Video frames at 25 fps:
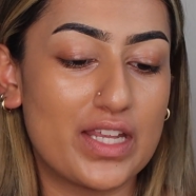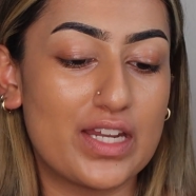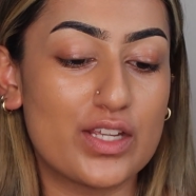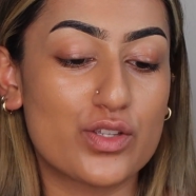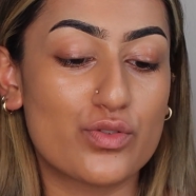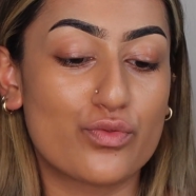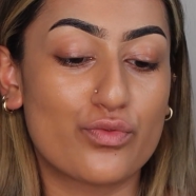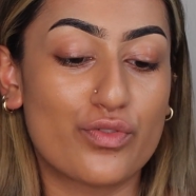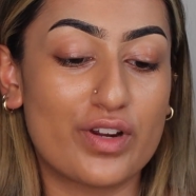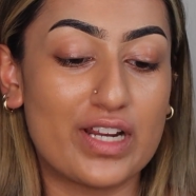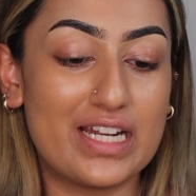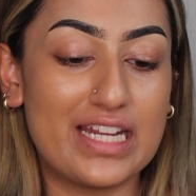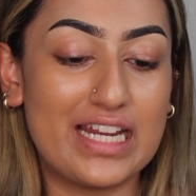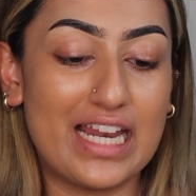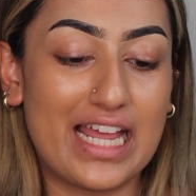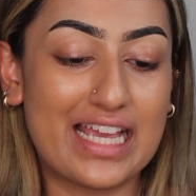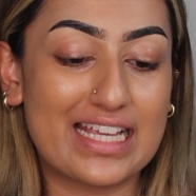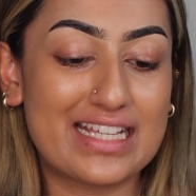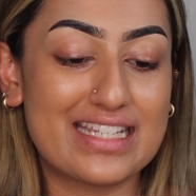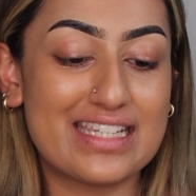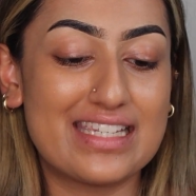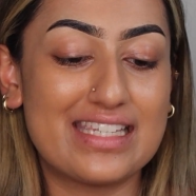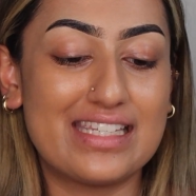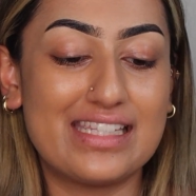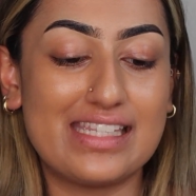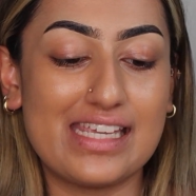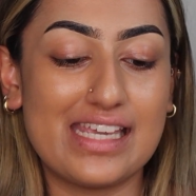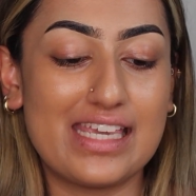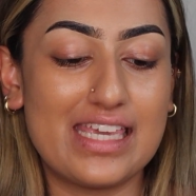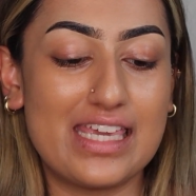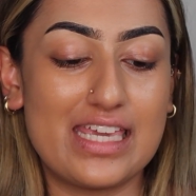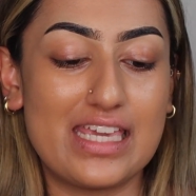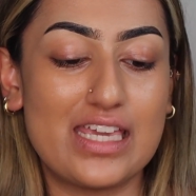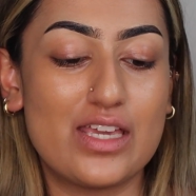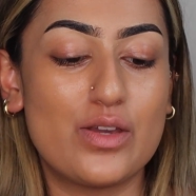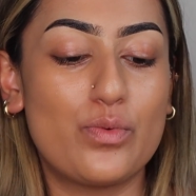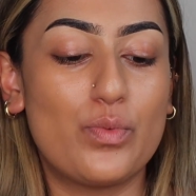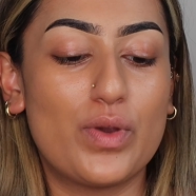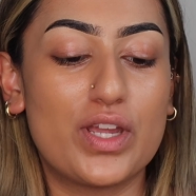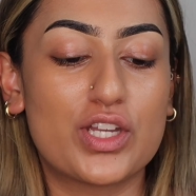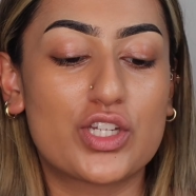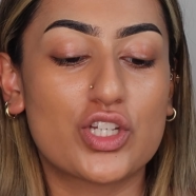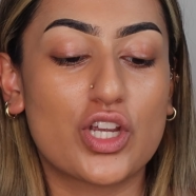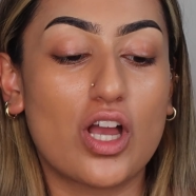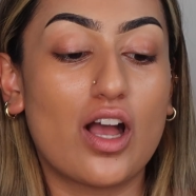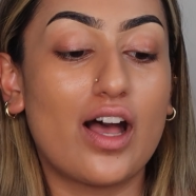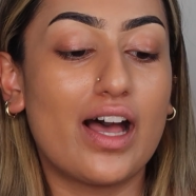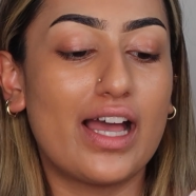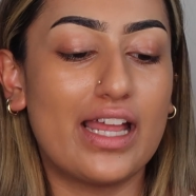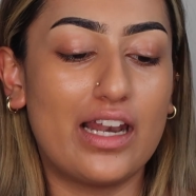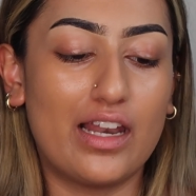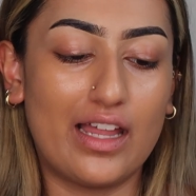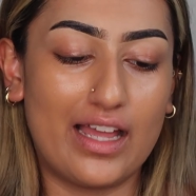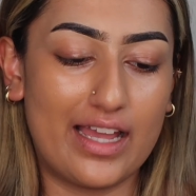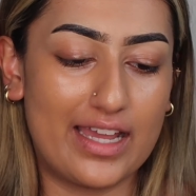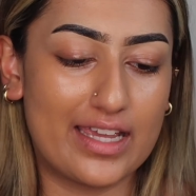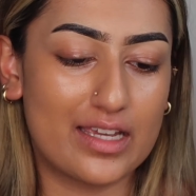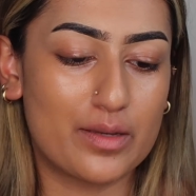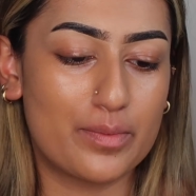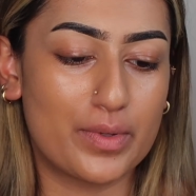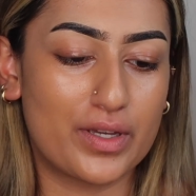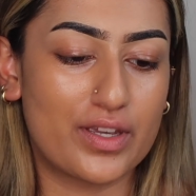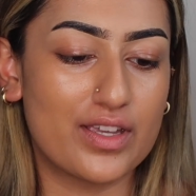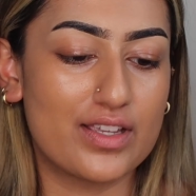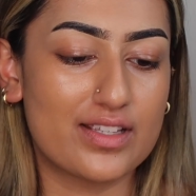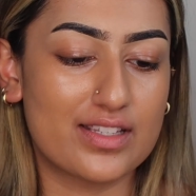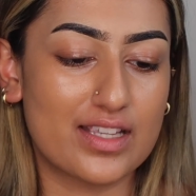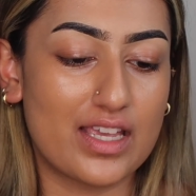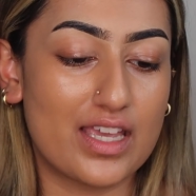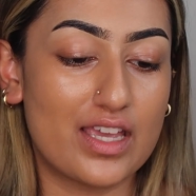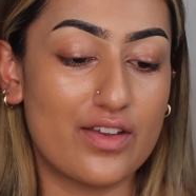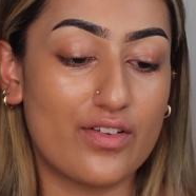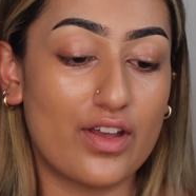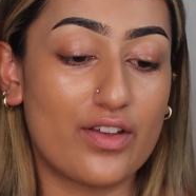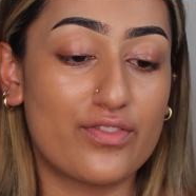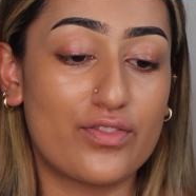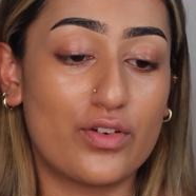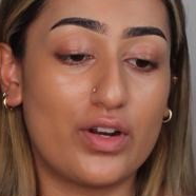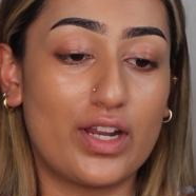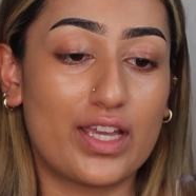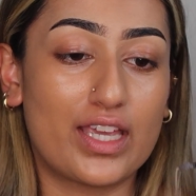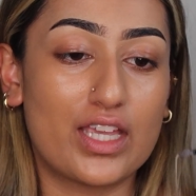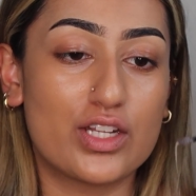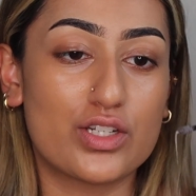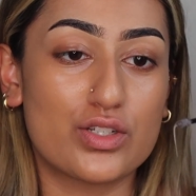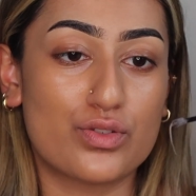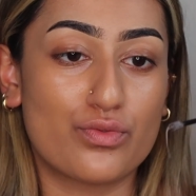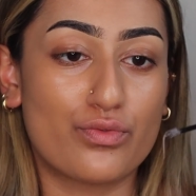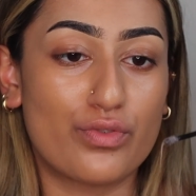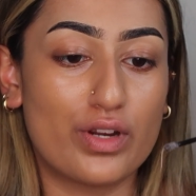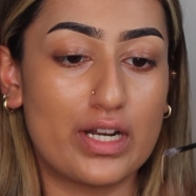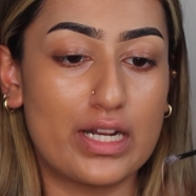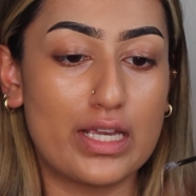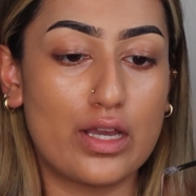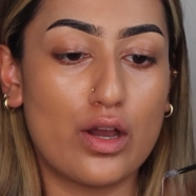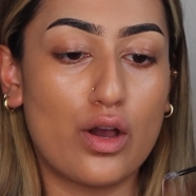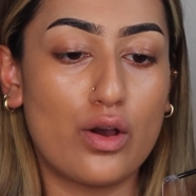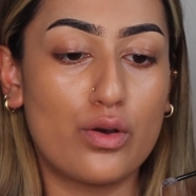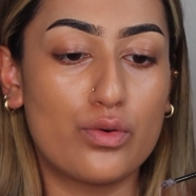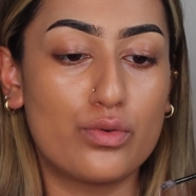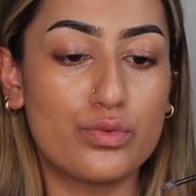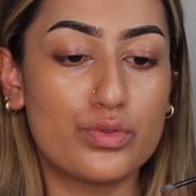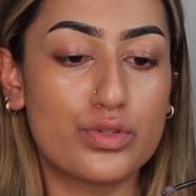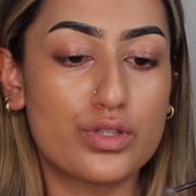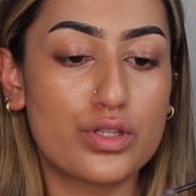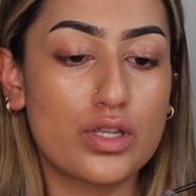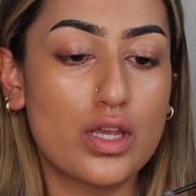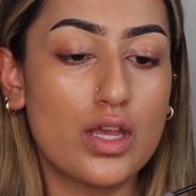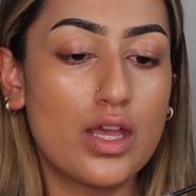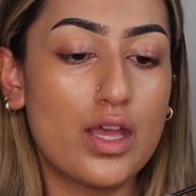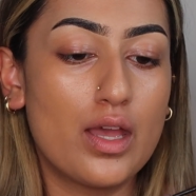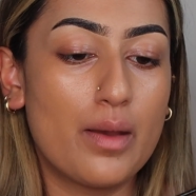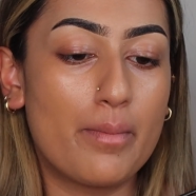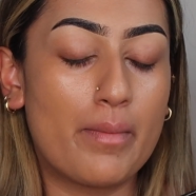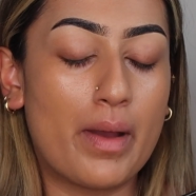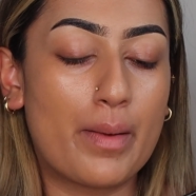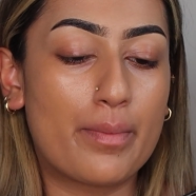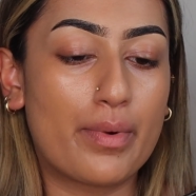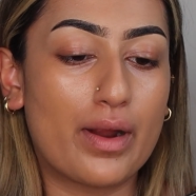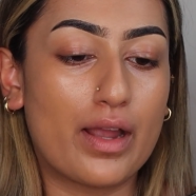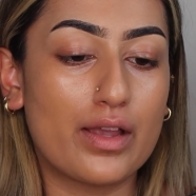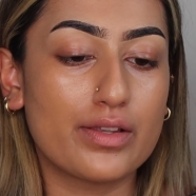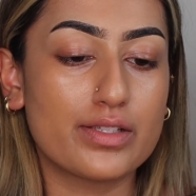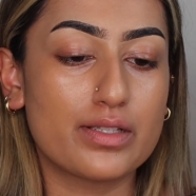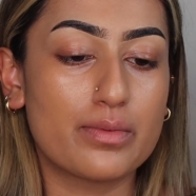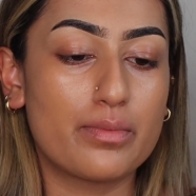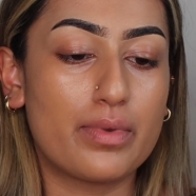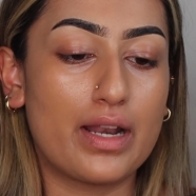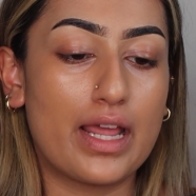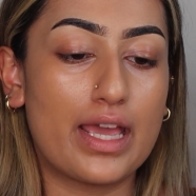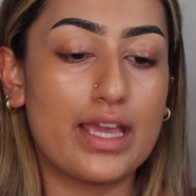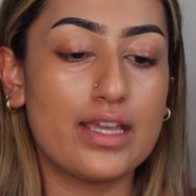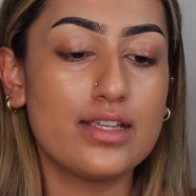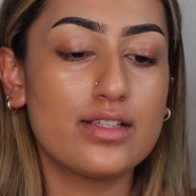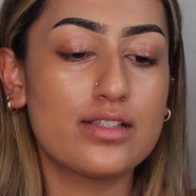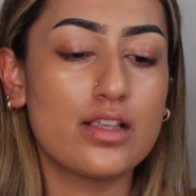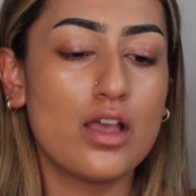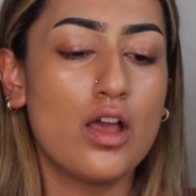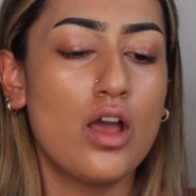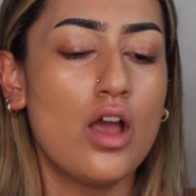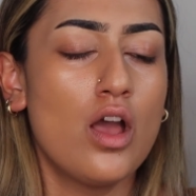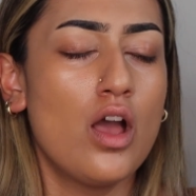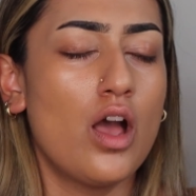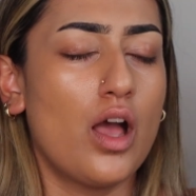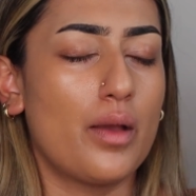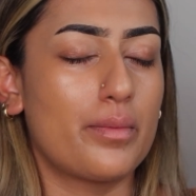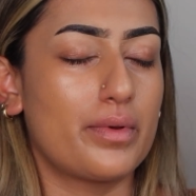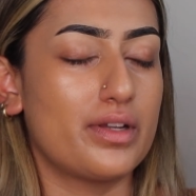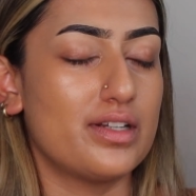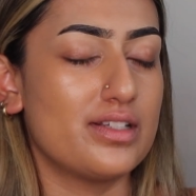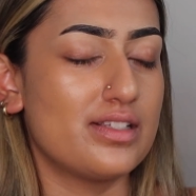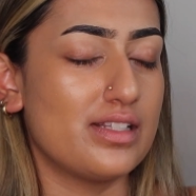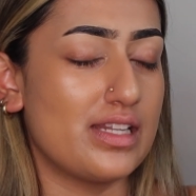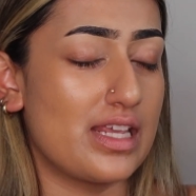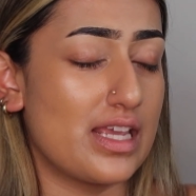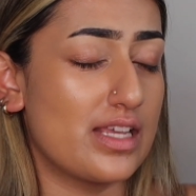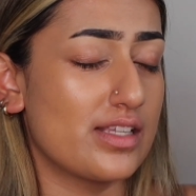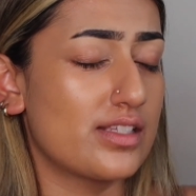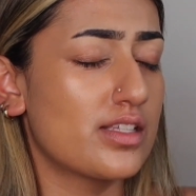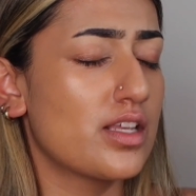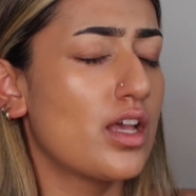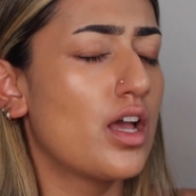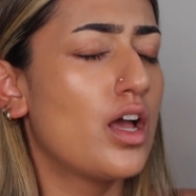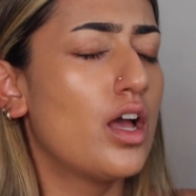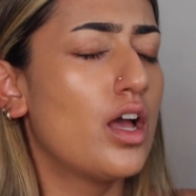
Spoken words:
And it's really like sticky, which I like because I feel like it just really holds my brows in place. I'm going to sneeze.